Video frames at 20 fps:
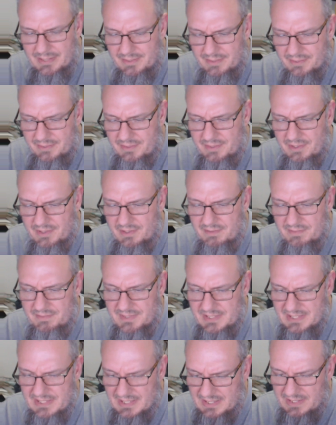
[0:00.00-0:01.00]
a third of a
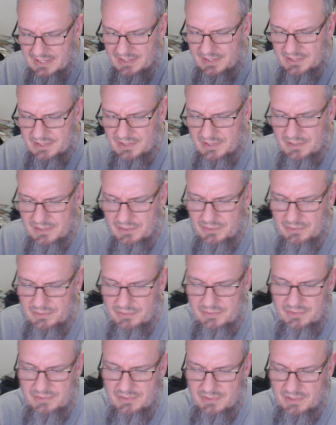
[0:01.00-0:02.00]
tank of
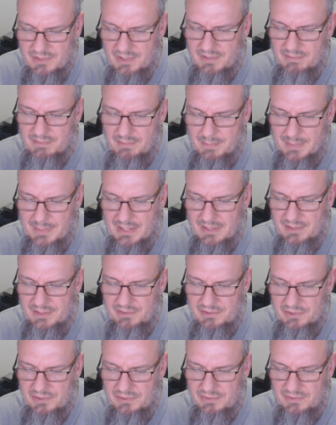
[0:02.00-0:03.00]
juice, third of a bottle of
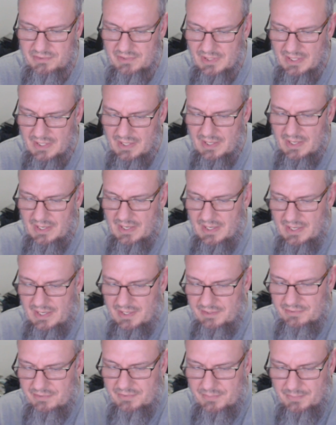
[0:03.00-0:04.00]
juice,
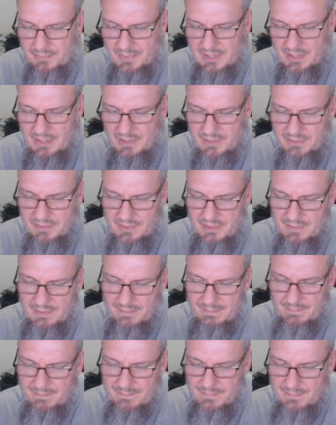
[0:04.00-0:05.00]
is
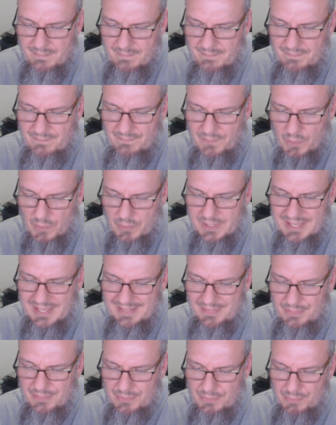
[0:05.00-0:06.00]

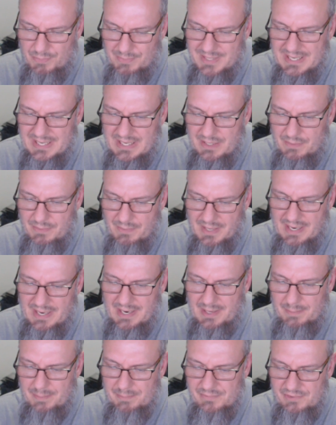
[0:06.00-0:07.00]
343
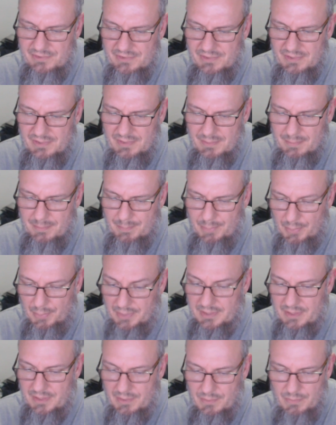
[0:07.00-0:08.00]
grams,
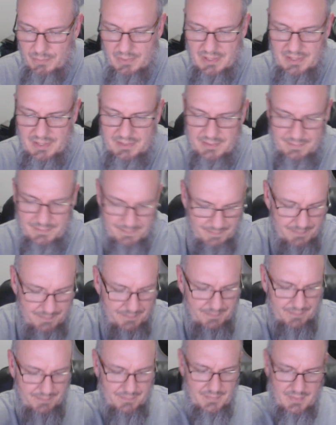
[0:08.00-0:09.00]
0.01.
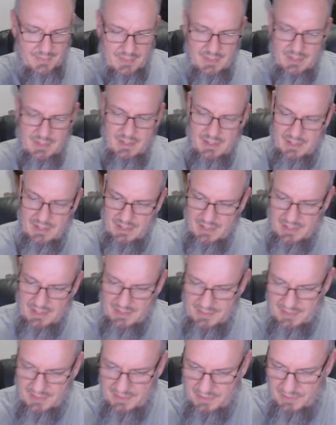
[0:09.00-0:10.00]

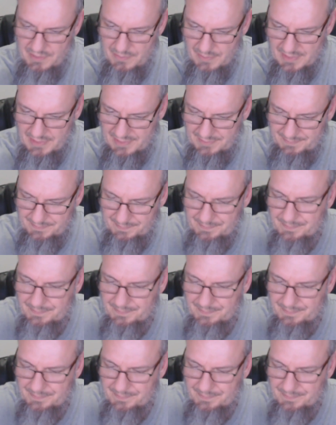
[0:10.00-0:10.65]
And the new one